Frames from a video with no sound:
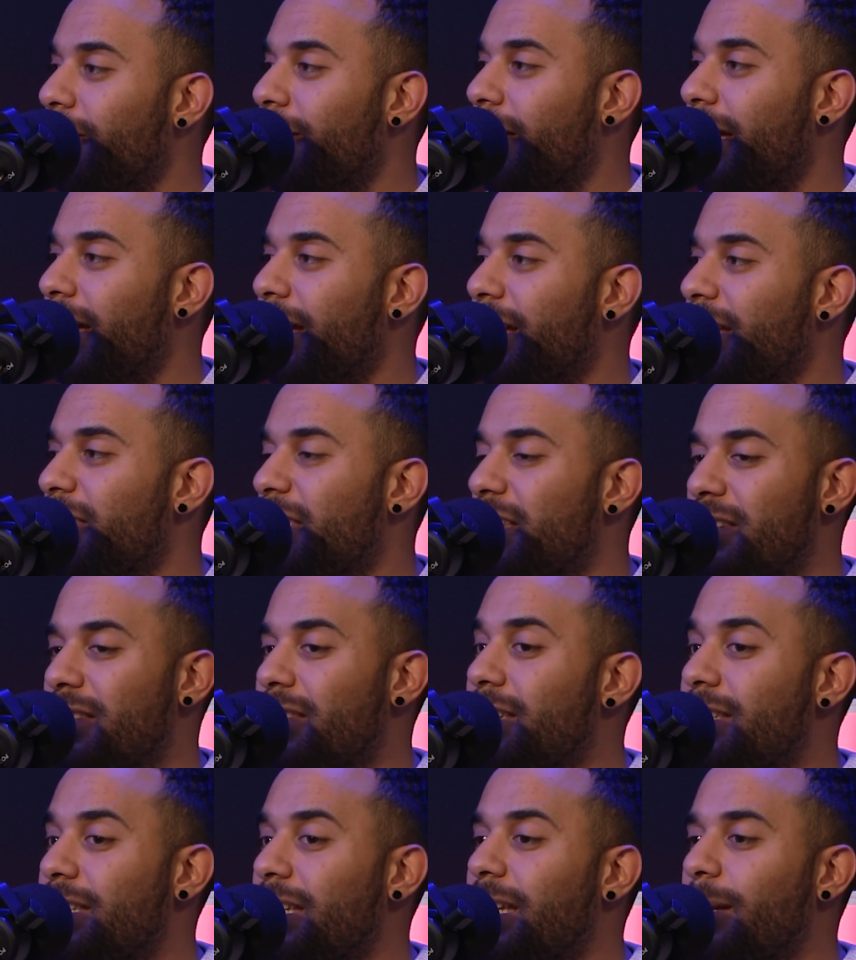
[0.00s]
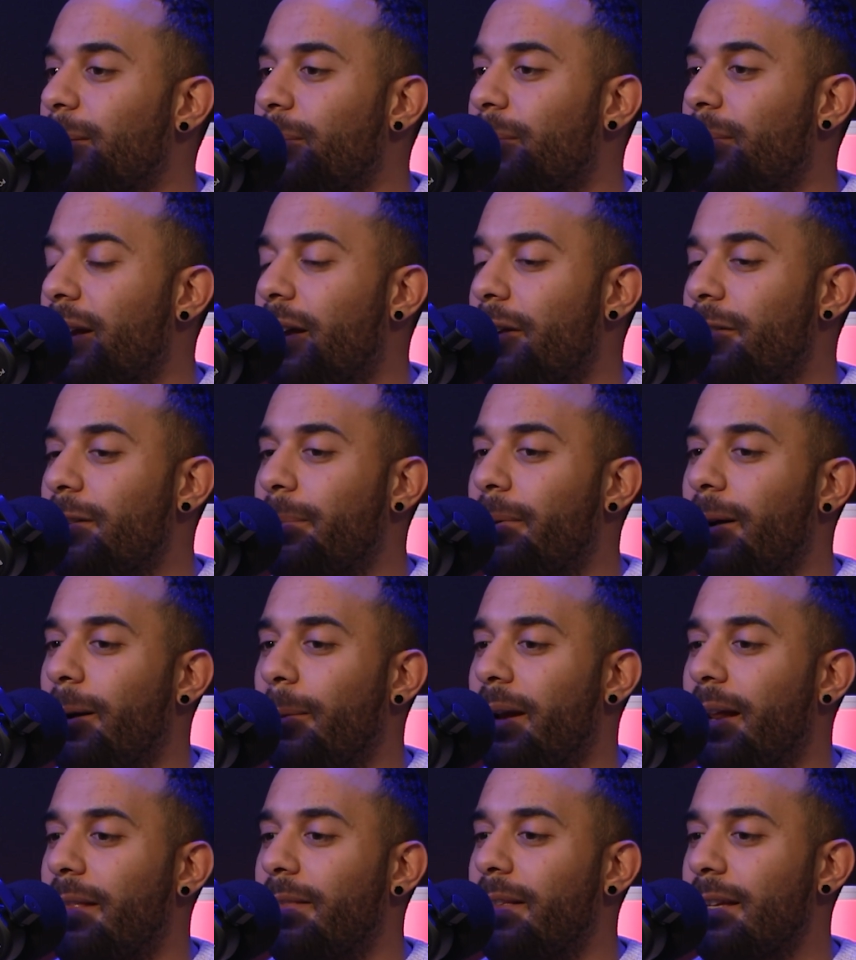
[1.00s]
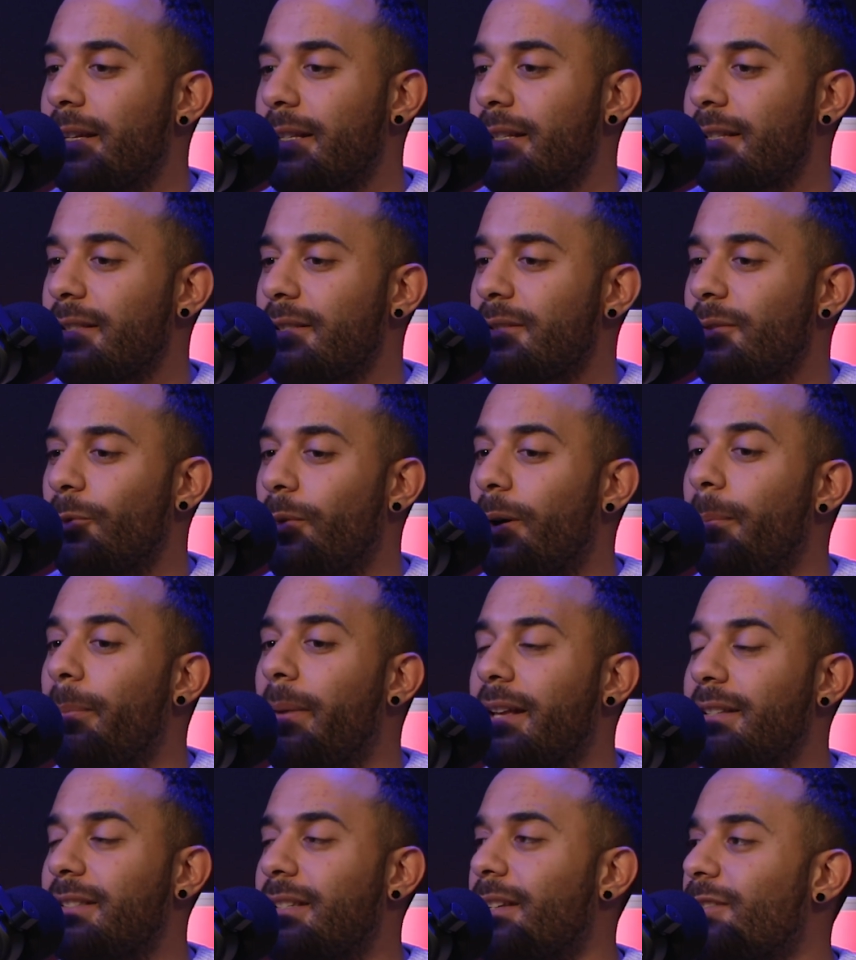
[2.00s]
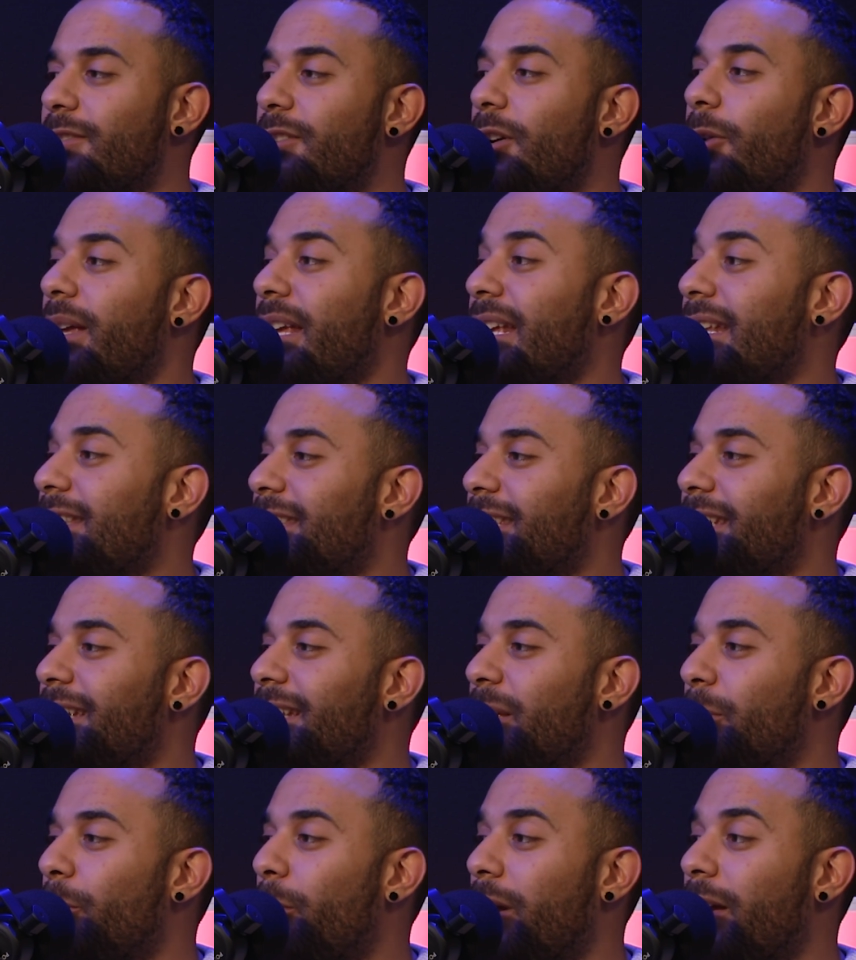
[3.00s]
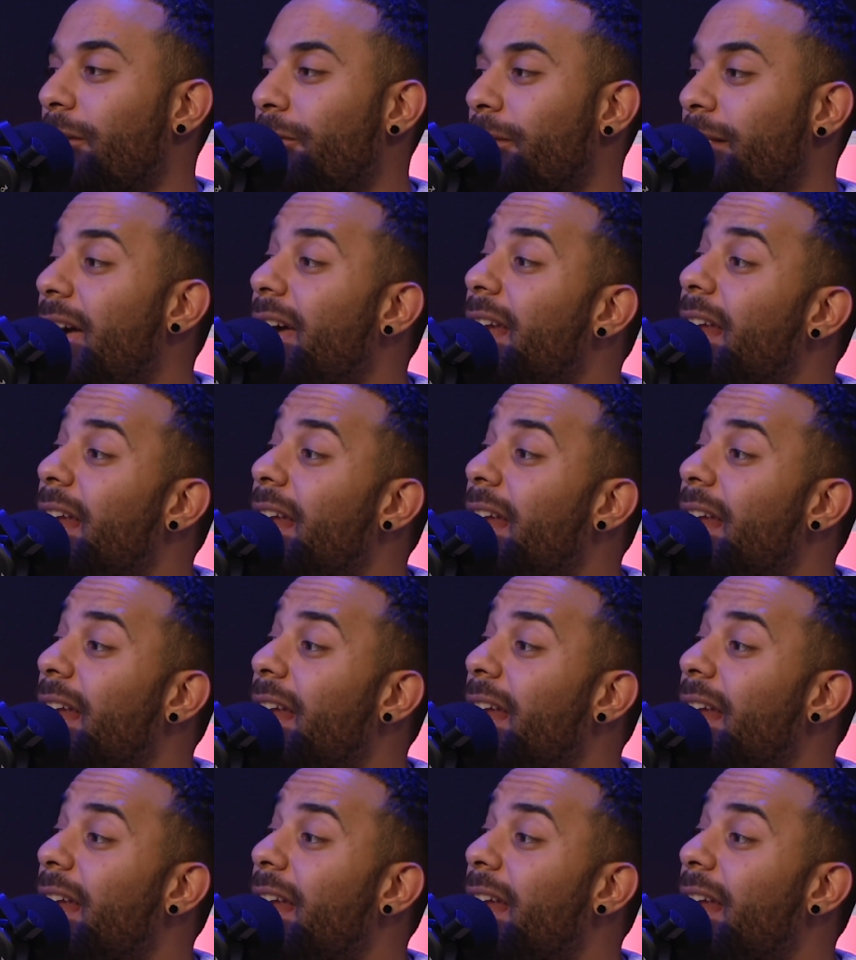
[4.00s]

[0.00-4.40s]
Like the team in our department, I think, is what makes it so easy working for that.